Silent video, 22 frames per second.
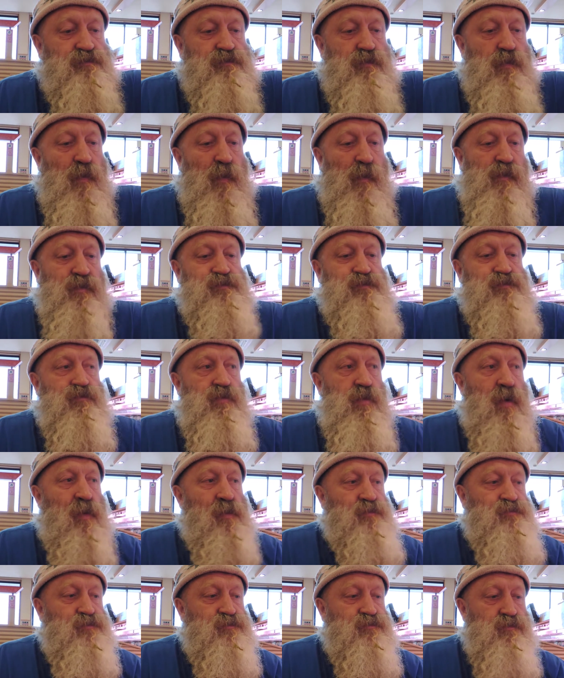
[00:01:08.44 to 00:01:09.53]

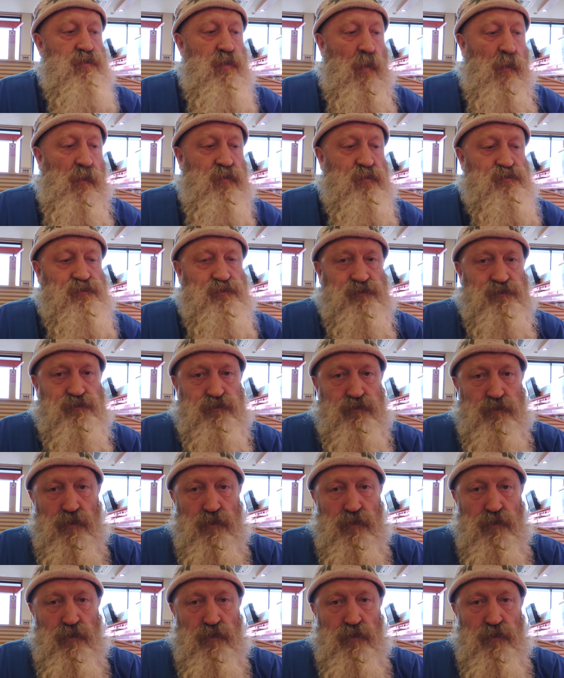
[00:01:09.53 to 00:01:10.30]
Nobody speaks.